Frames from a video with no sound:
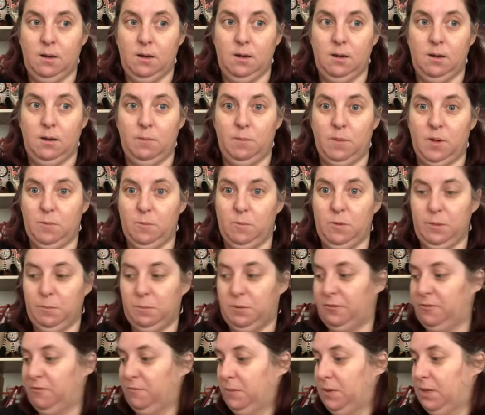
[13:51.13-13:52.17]
My whips
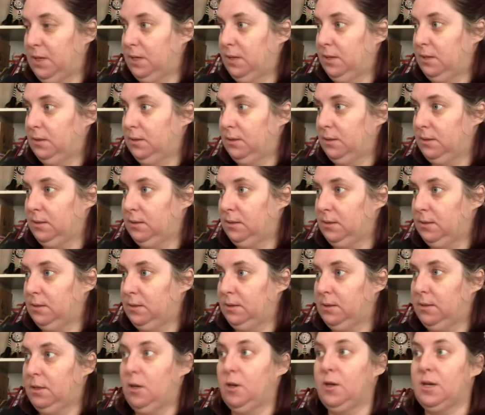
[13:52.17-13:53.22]
from last.
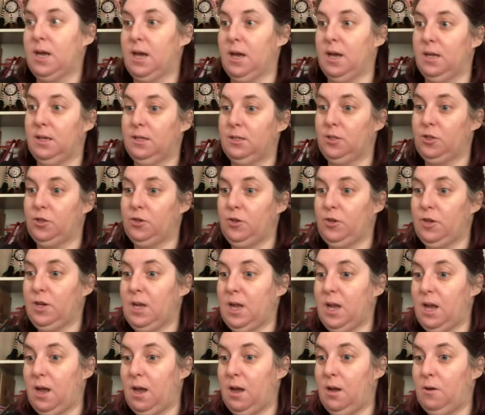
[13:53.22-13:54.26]
Okay, so
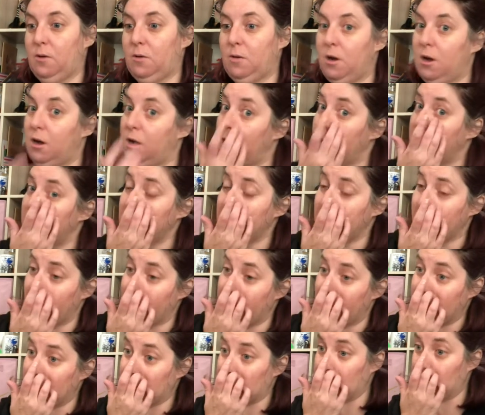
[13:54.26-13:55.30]
now I'm
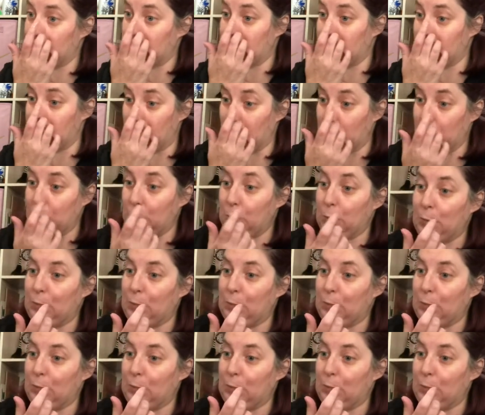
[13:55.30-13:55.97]
going to